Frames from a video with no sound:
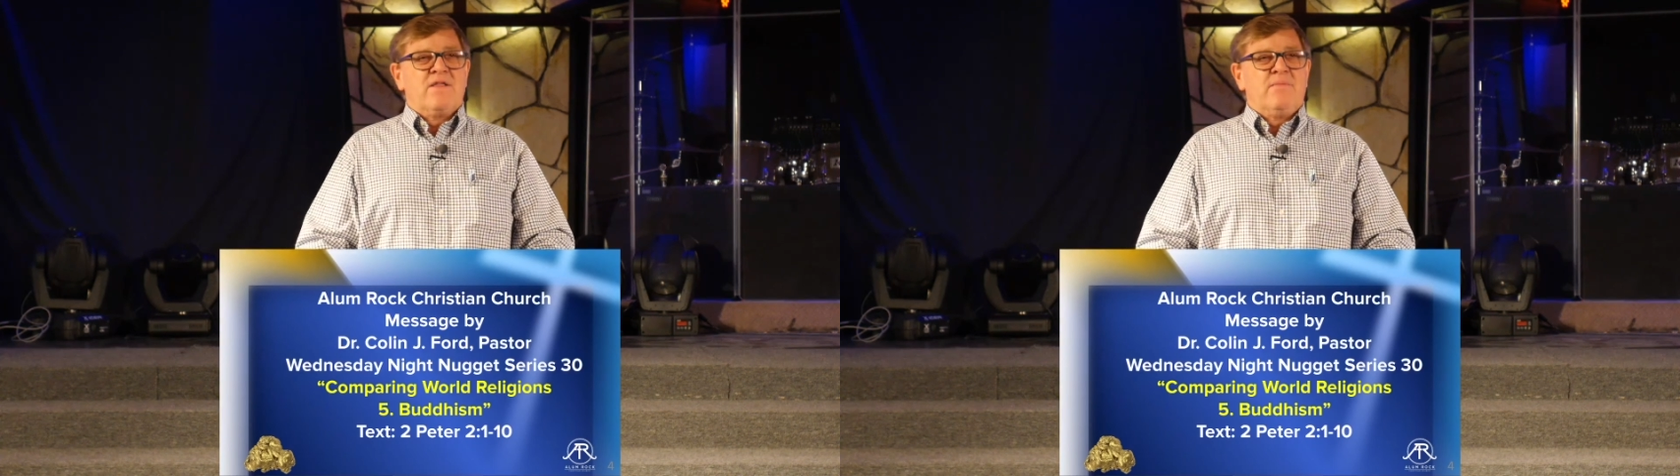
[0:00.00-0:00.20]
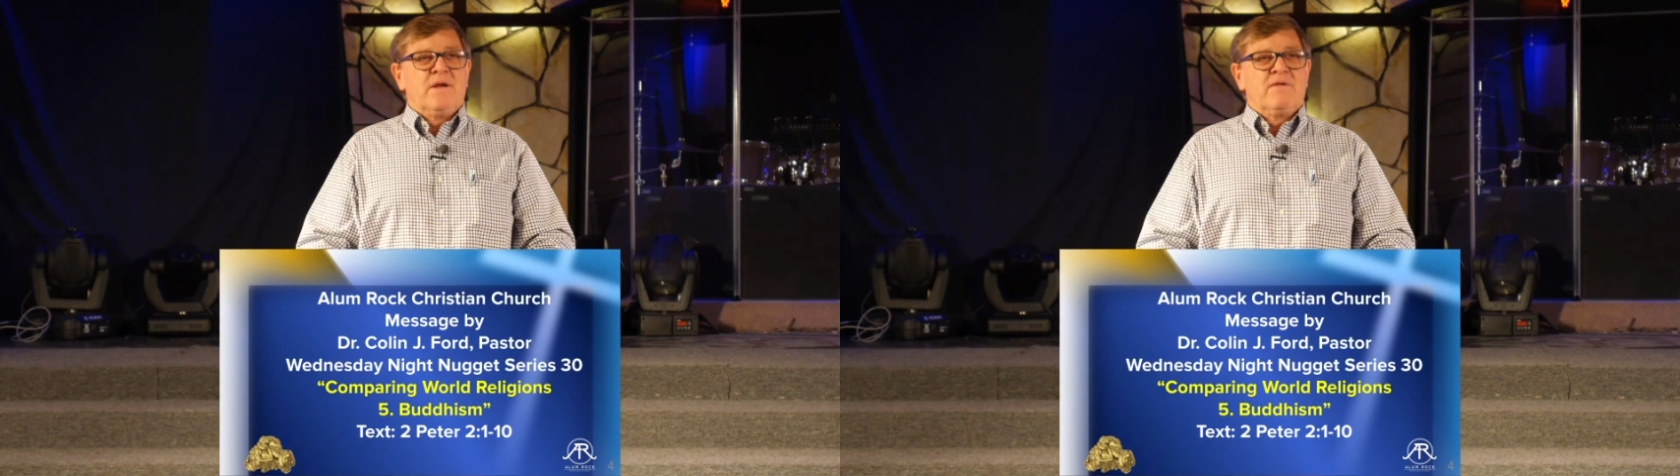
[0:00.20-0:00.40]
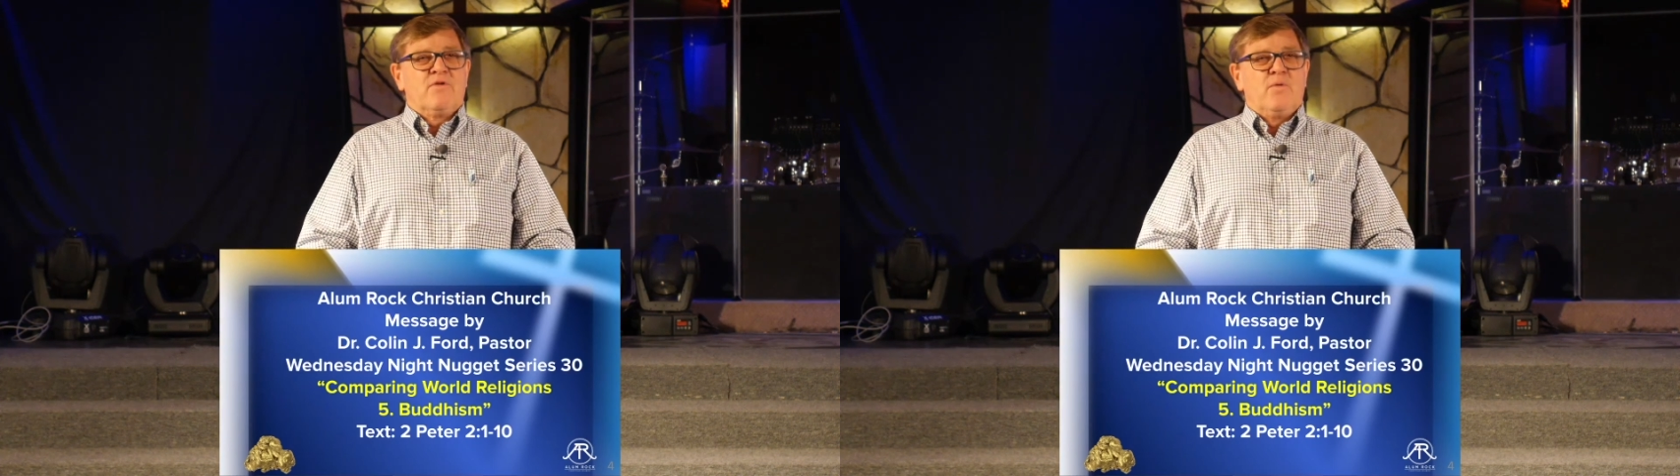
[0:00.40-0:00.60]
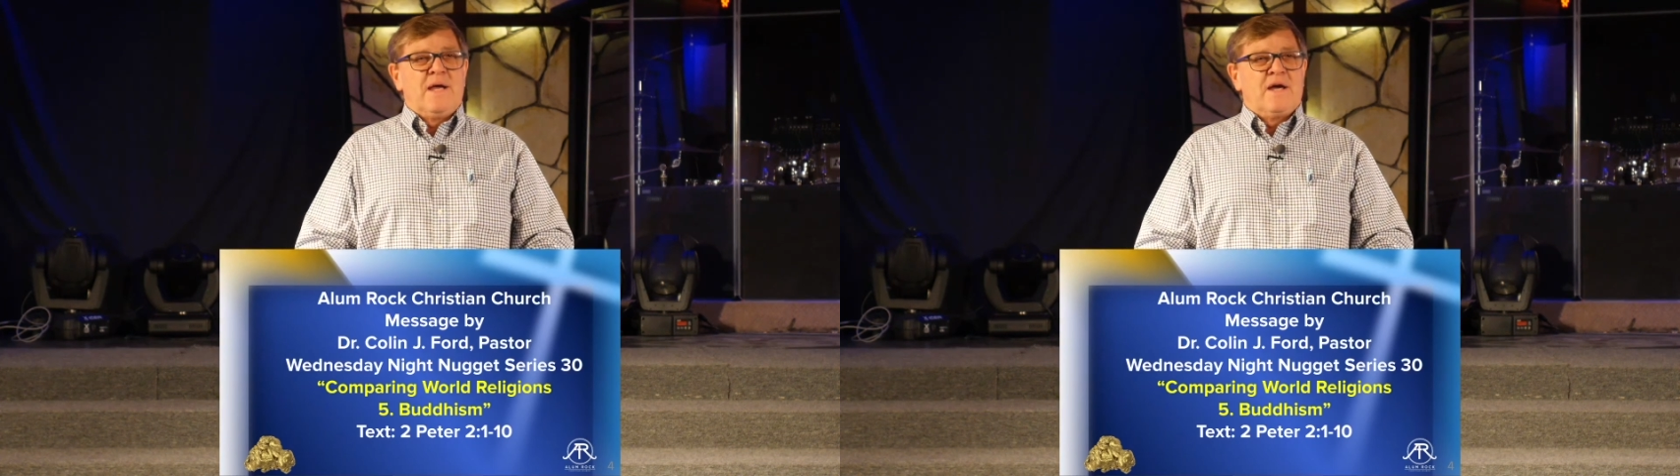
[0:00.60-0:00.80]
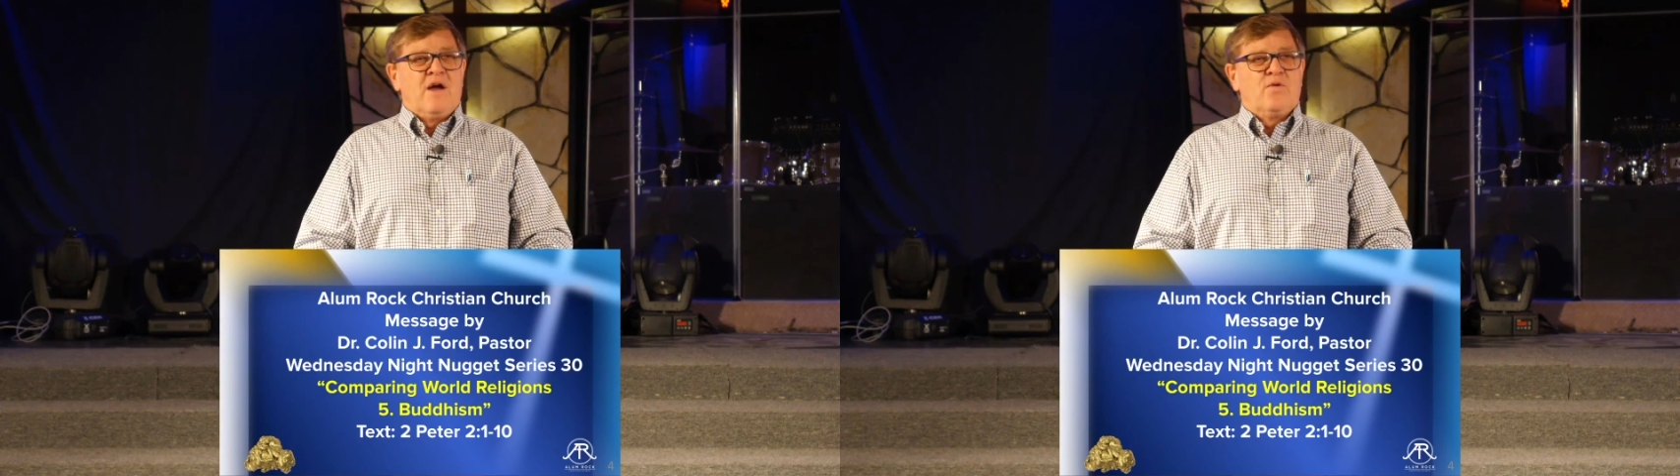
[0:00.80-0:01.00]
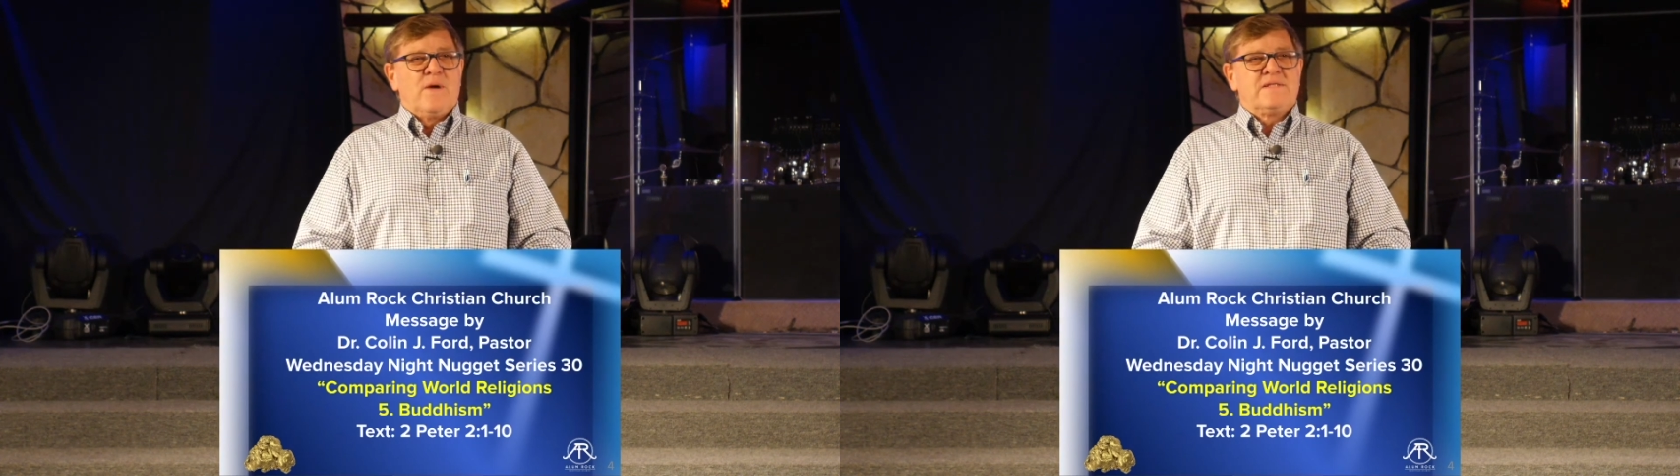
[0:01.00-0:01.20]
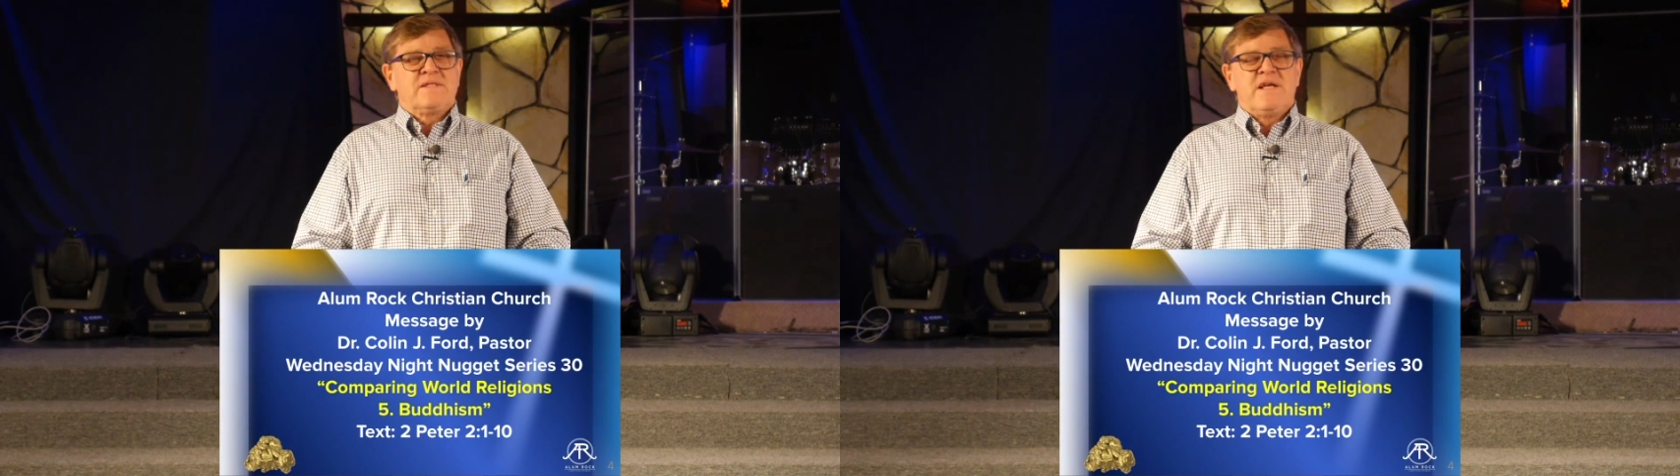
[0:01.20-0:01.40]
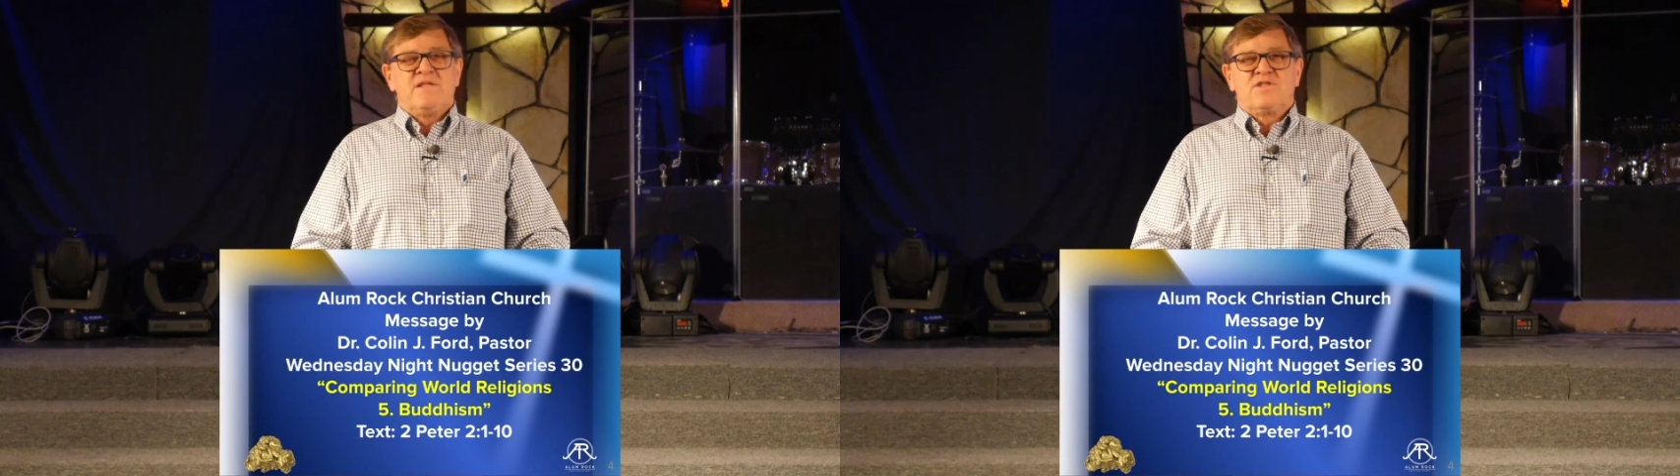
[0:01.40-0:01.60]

the middle of the week on Wednesdays